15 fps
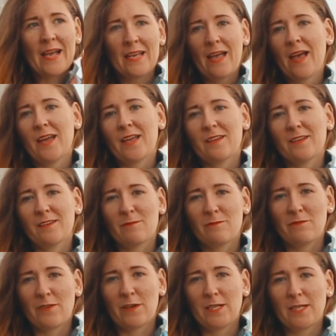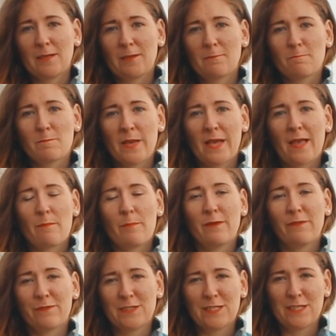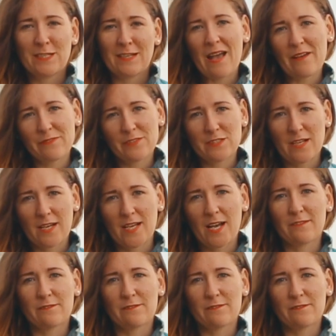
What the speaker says: I had a very big epiphany after that